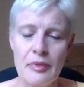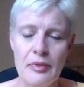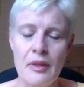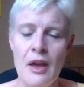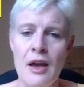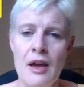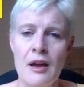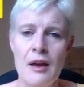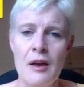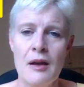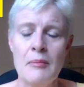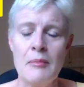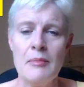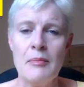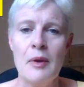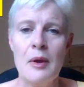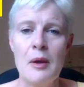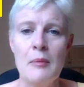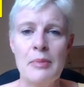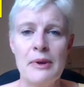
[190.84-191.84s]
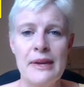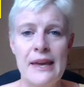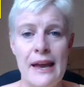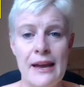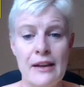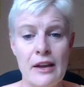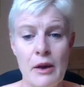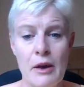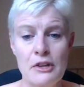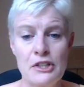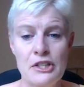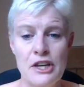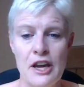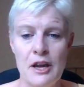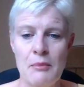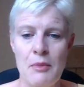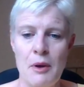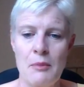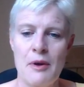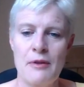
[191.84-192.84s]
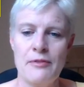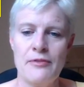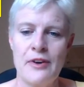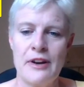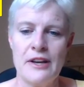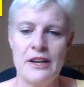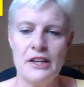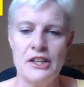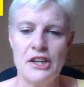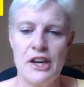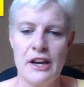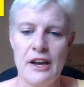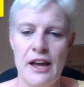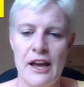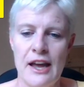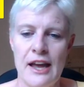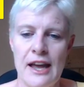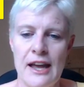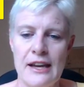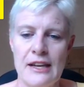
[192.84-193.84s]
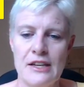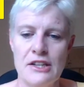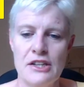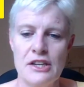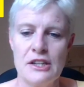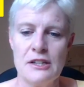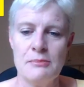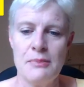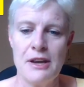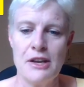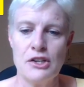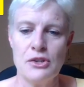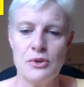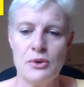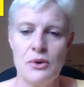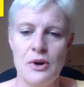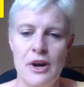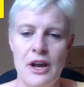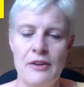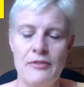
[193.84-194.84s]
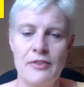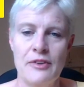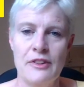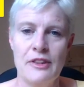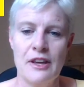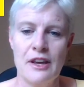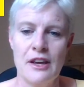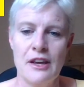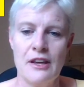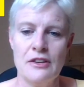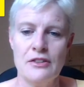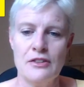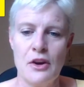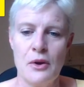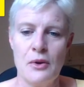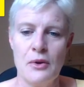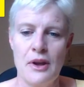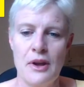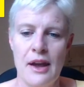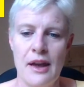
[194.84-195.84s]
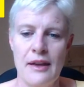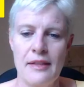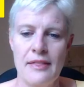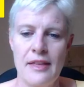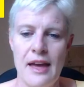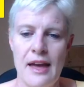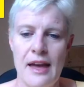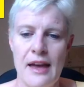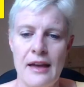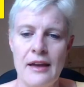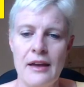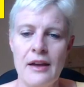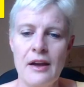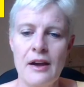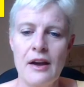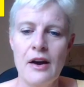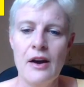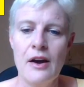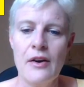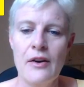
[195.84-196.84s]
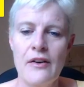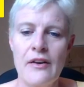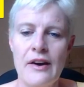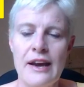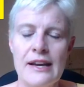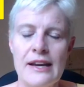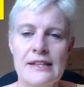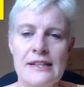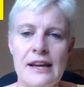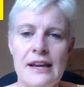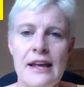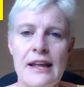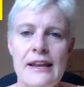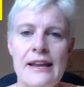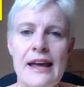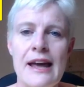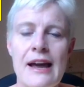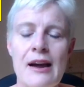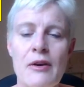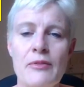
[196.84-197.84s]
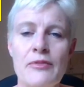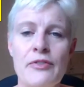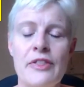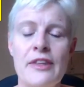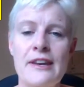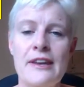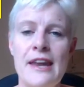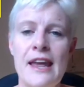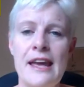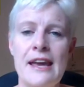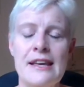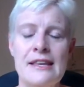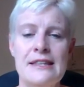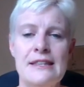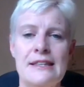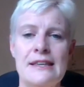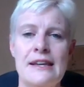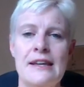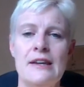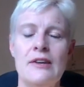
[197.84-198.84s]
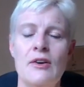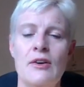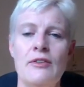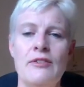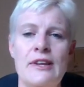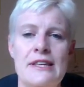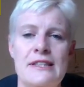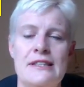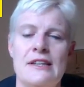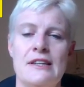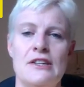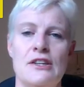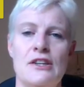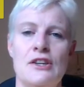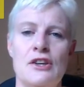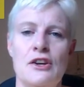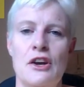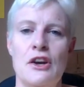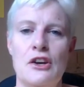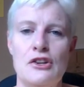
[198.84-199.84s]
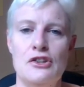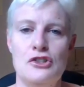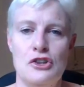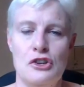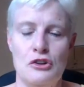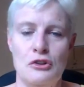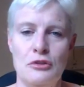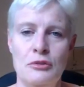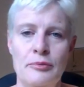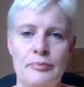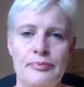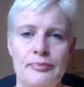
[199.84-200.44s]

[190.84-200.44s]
But yeah, go and check your mobile friendly checker and just make sure everything is okay there. All right. Now for the next lot of listings that you're going to do,